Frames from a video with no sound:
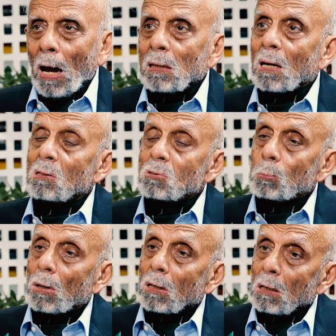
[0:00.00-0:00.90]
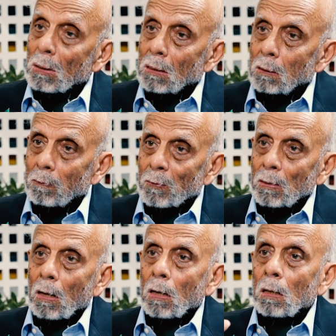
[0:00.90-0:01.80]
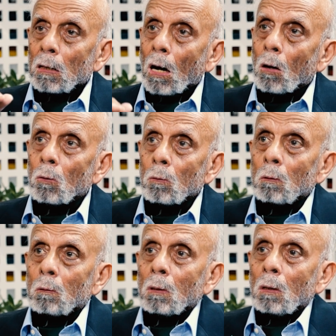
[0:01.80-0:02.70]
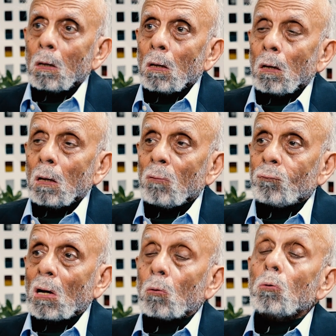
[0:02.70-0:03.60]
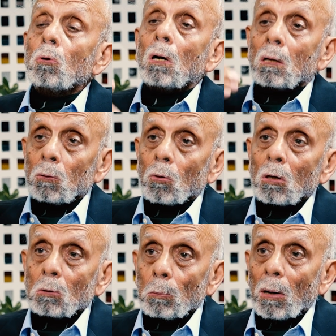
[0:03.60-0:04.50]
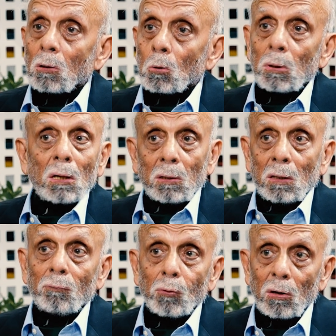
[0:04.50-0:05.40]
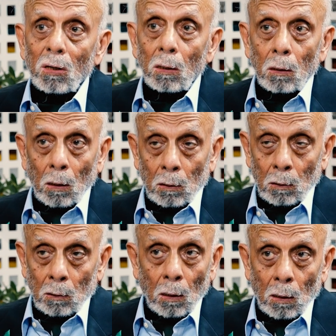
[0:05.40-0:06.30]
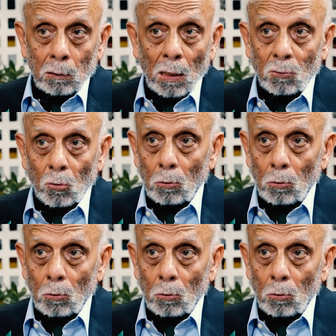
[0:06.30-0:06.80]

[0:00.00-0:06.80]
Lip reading: And there has to be a limit. Now, if they're going to continue to demand to be in the infantry, that's going